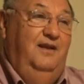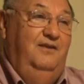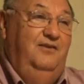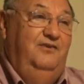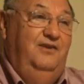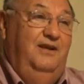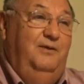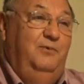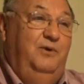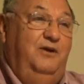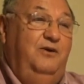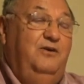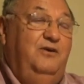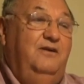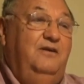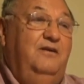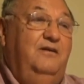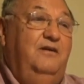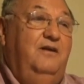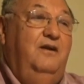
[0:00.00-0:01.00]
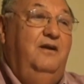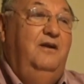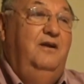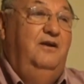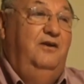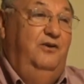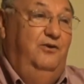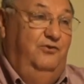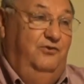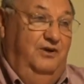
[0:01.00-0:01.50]
said we couldn't
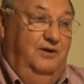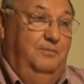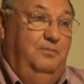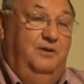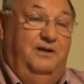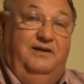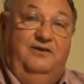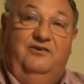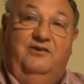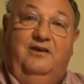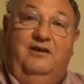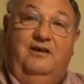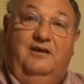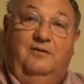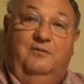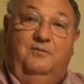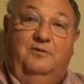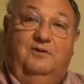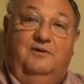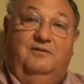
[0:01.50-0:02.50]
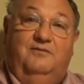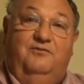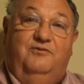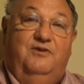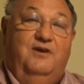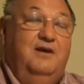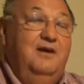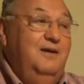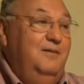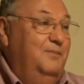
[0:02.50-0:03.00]
use airplanes to kill
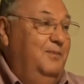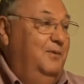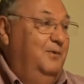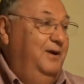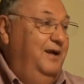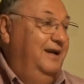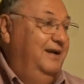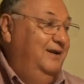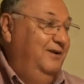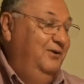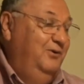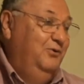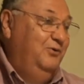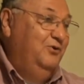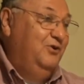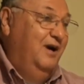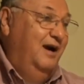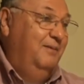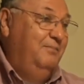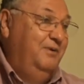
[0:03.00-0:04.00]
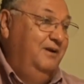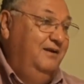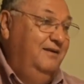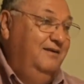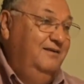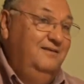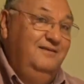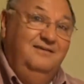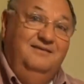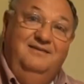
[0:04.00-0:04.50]
wolves, but we had to do trapping
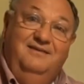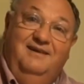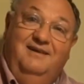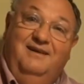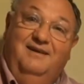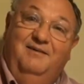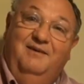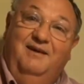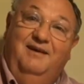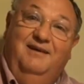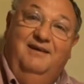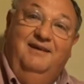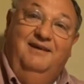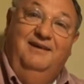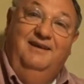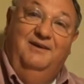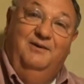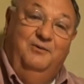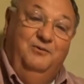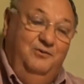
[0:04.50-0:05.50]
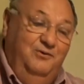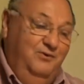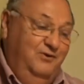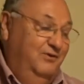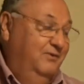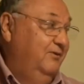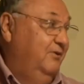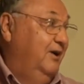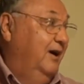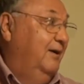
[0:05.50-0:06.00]
you know,
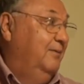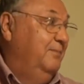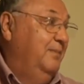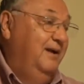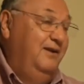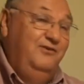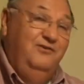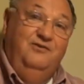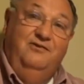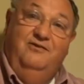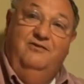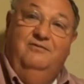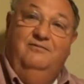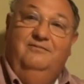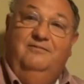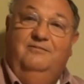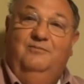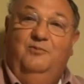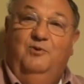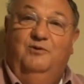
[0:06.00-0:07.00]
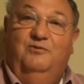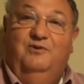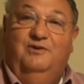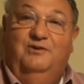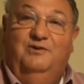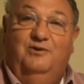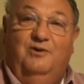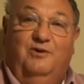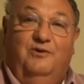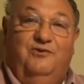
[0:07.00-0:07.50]
ground-based wolf
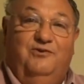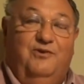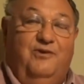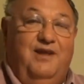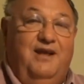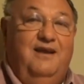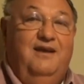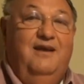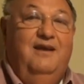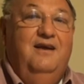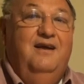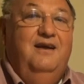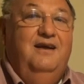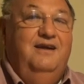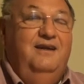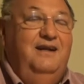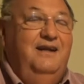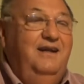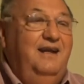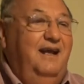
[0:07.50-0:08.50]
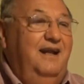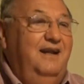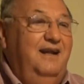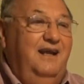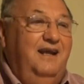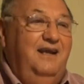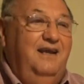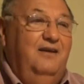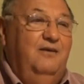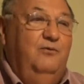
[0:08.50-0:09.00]
control. So they did that, and
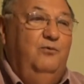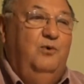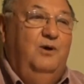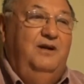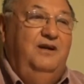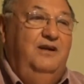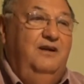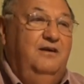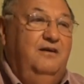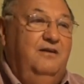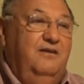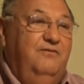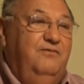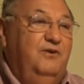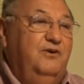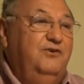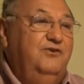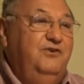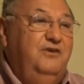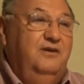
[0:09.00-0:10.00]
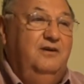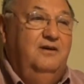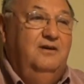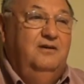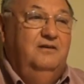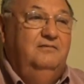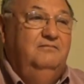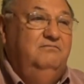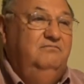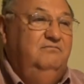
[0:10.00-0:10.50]
they killed one year. The first
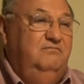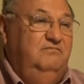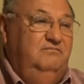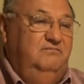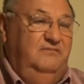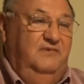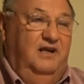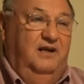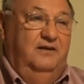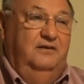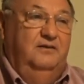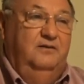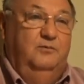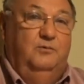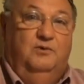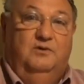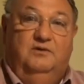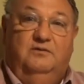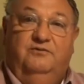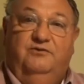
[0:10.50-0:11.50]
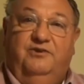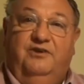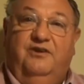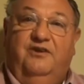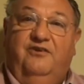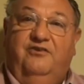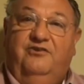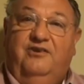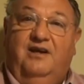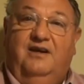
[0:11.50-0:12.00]
year, 100 wolves, and
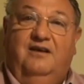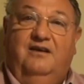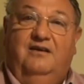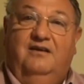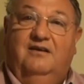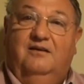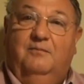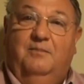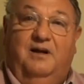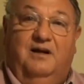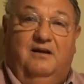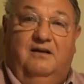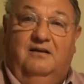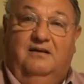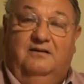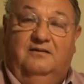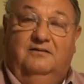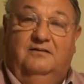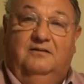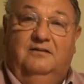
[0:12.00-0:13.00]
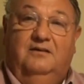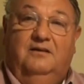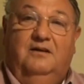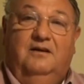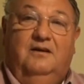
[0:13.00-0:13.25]
the second year, about 100,